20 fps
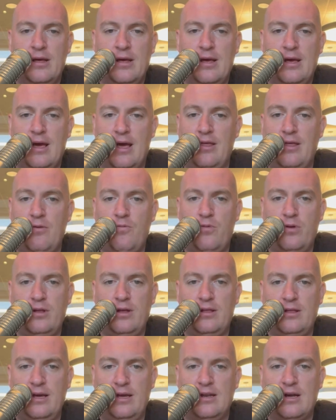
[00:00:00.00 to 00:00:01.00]
And they really
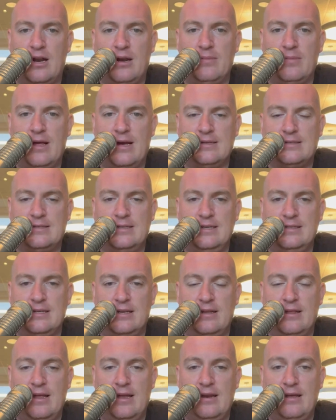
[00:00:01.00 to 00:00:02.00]
leaned on him last season and
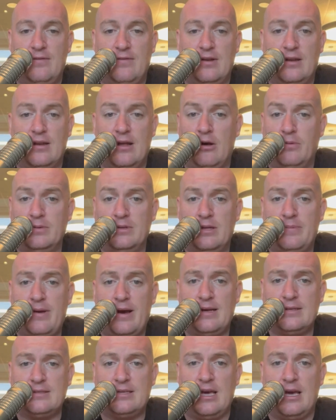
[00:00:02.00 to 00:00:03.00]
then even helped in the pass game.